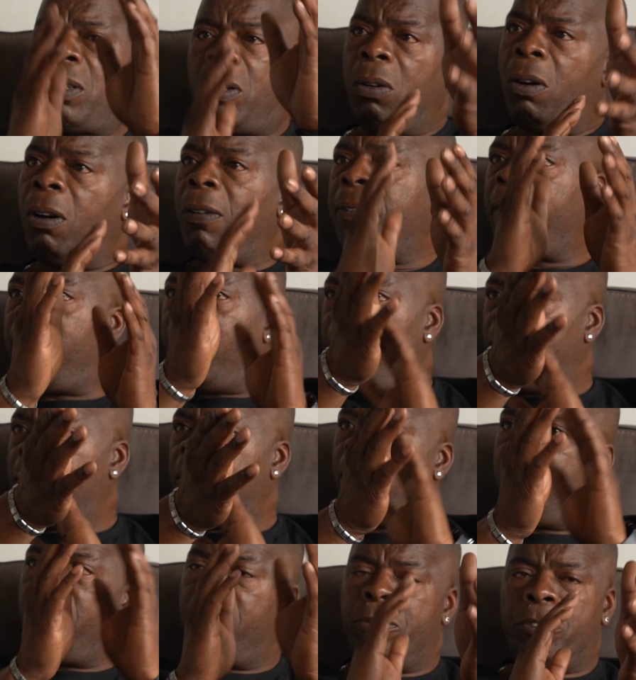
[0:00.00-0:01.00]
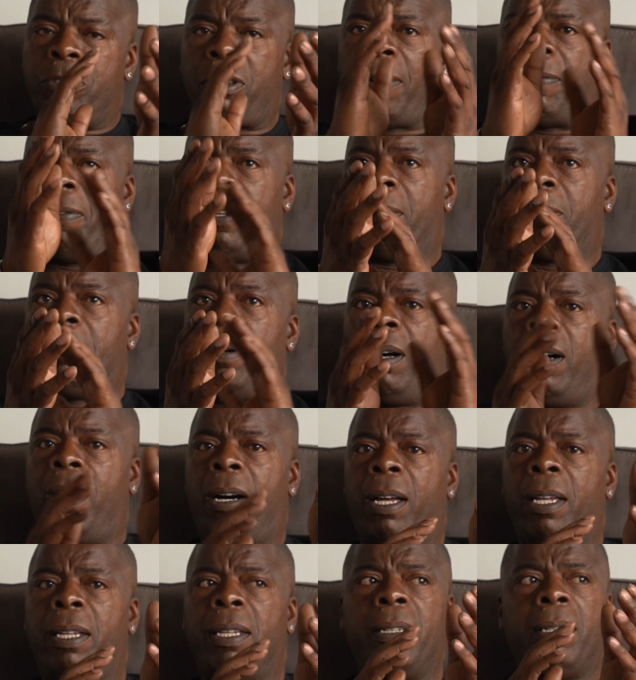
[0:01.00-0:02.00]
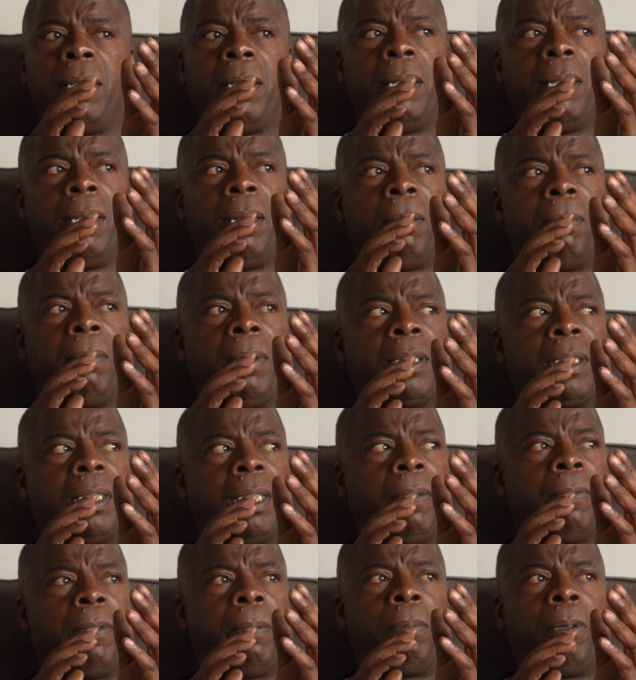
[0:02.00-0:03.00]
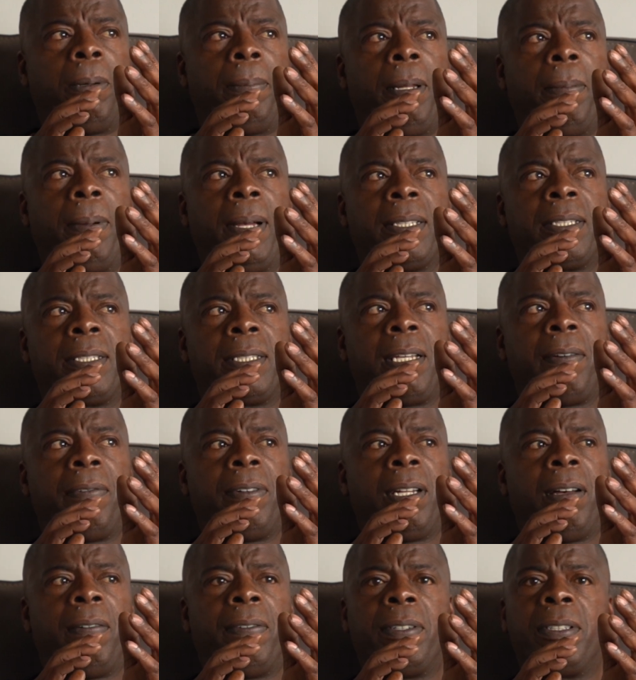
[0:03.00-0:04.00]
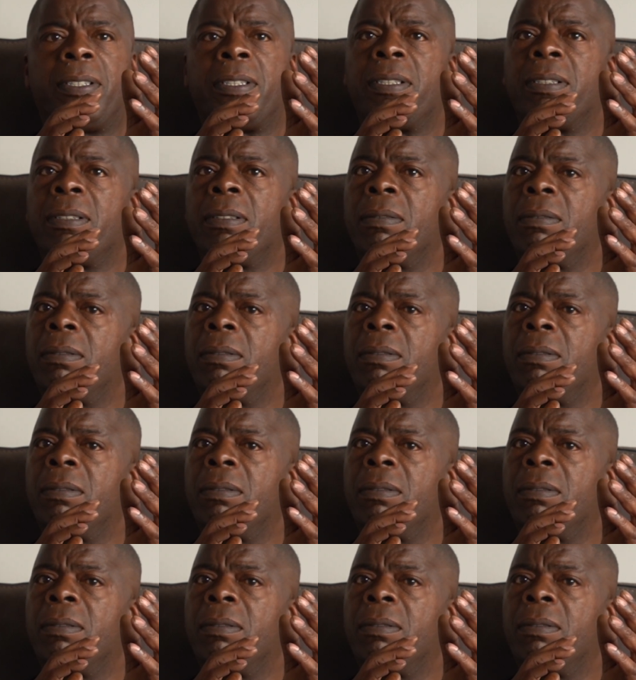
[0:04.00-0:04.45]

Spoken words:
a lot of that, a lot of traffic, but I, myself and probably about 7 others